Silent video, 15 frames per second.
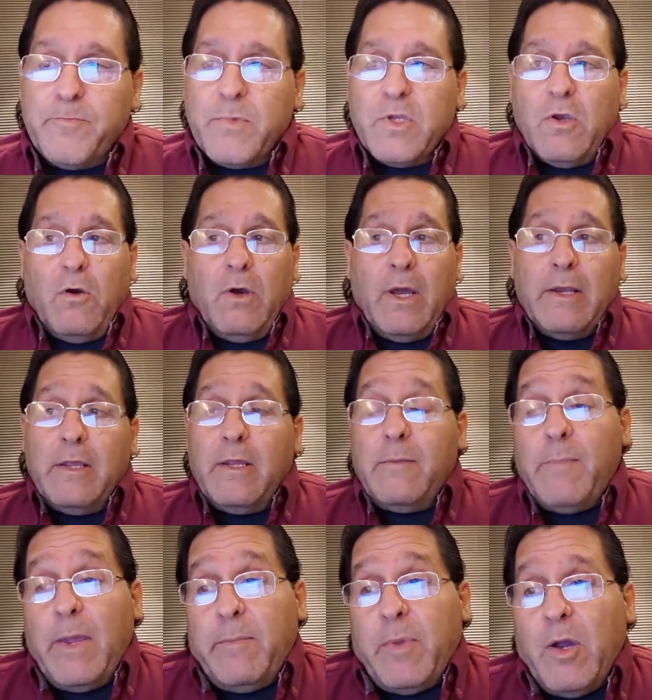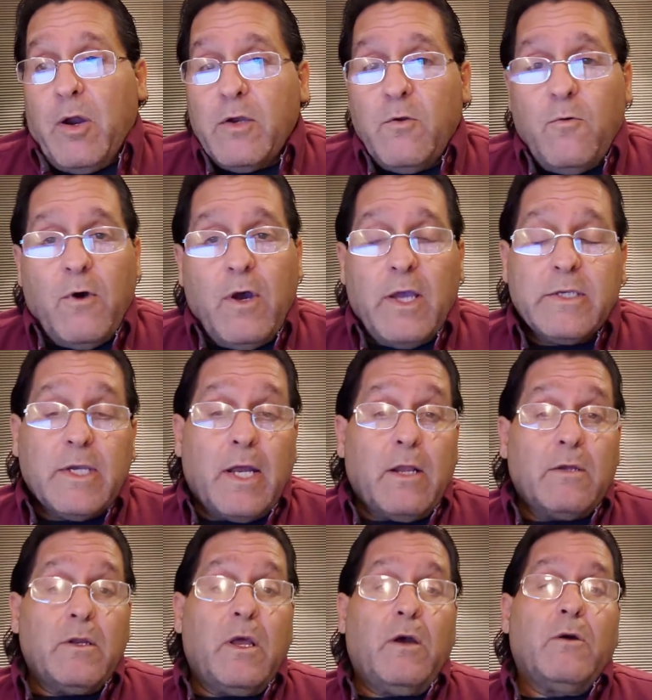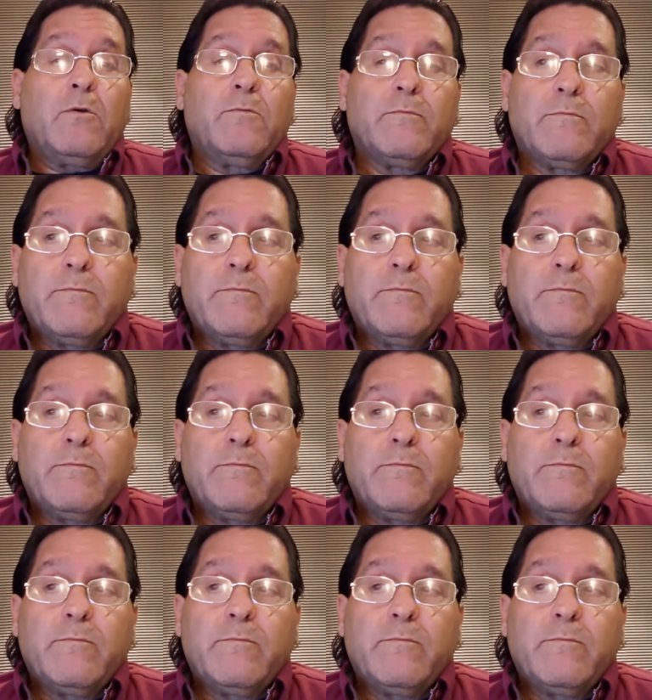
so it may be hard to watch. I don't know.